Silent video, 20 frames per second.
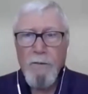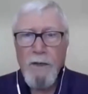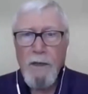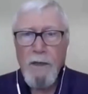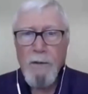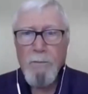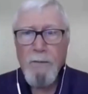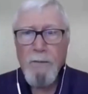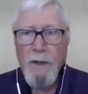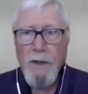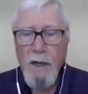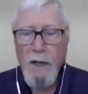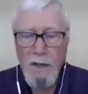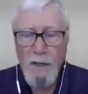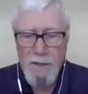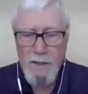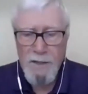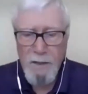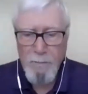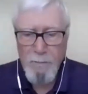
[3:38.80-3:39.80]
the
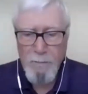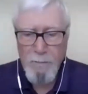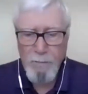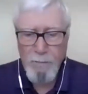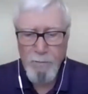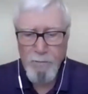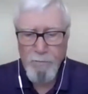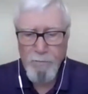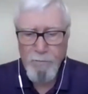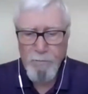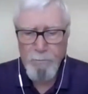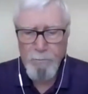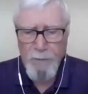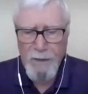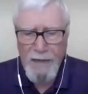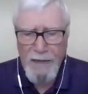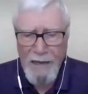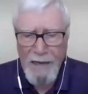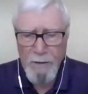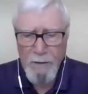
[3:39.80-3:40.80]
concept
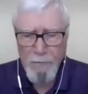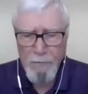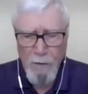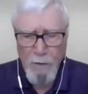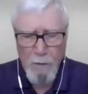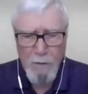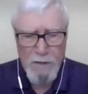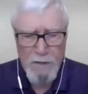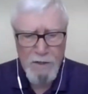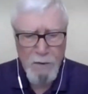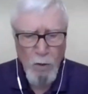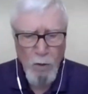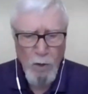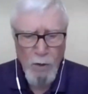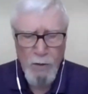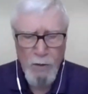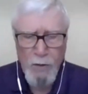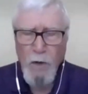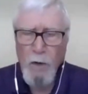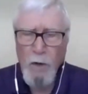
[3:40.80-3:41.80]
began to focus
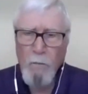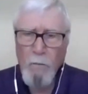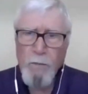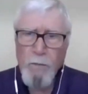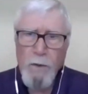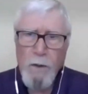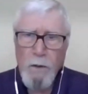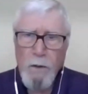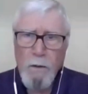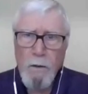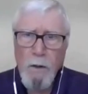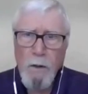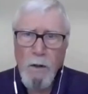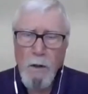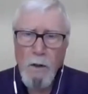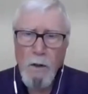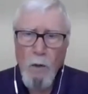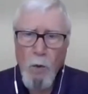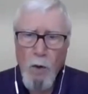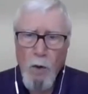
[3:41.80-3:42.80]
on,
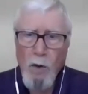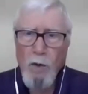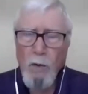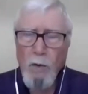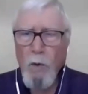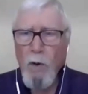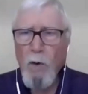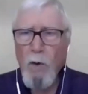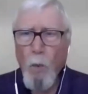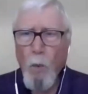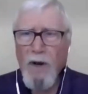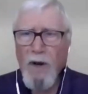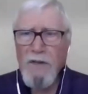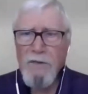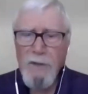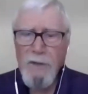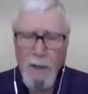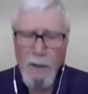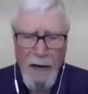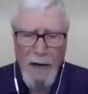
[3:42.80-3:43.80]
quote unquote, what
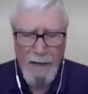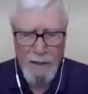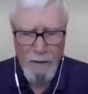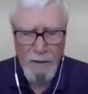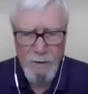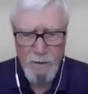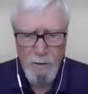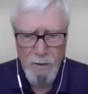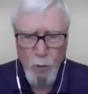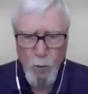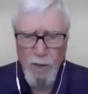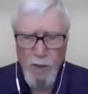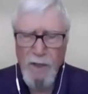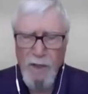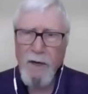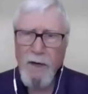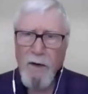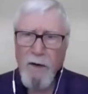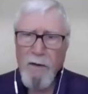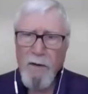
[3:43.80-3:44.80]
it's like to
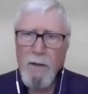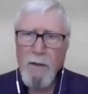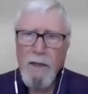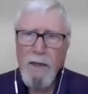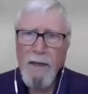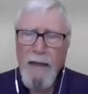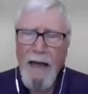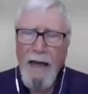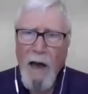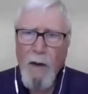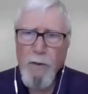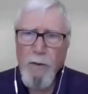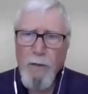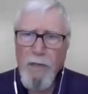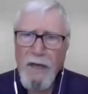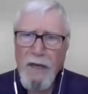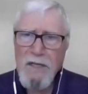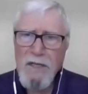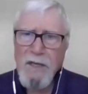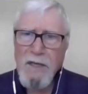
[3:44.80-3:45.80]
work here. How do
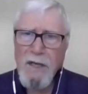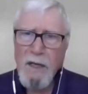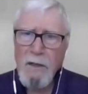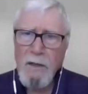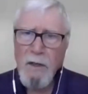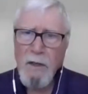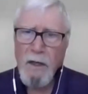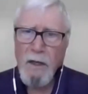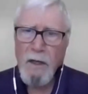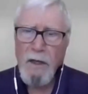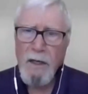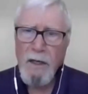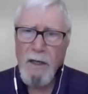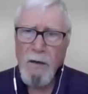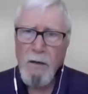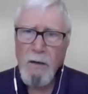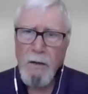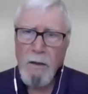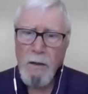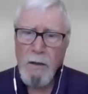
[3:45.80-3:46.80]
things get done
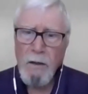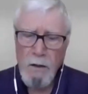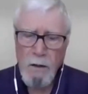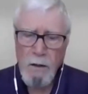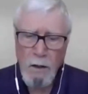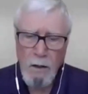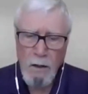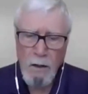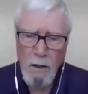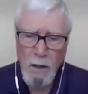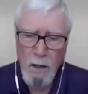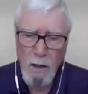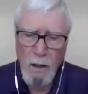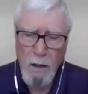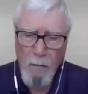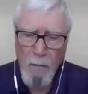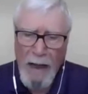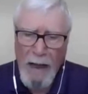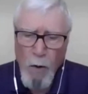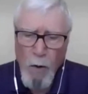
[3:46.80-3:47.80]
here?
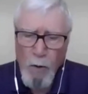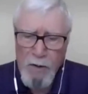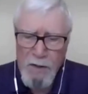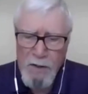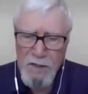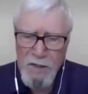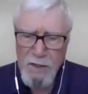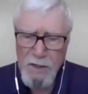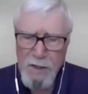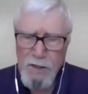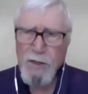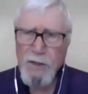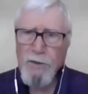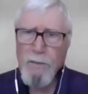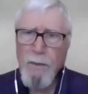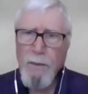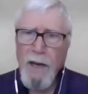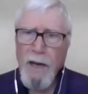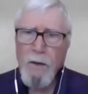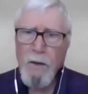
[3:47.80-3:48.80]
How are
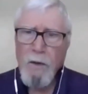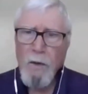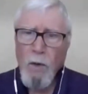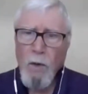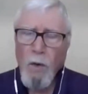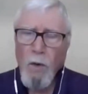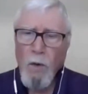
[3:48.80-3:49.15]
decisions made?